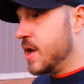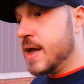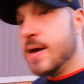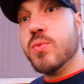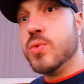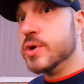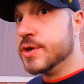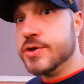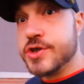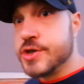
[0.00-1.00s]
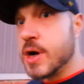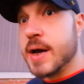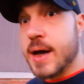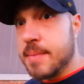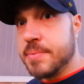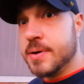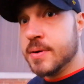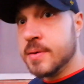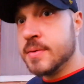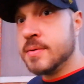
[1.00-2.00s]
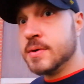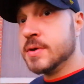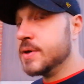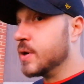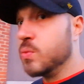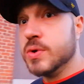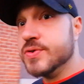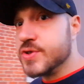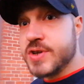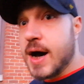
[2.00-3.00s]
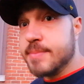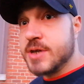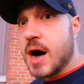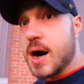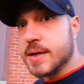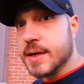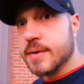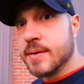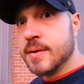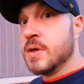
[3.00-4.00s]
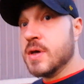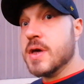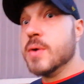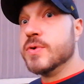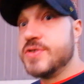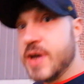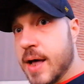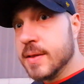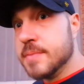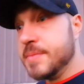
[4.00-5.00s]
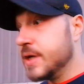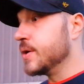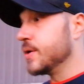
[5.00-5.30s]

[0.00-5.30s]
It wouldn't shut up. It wouldn't stop talking. It was telling me to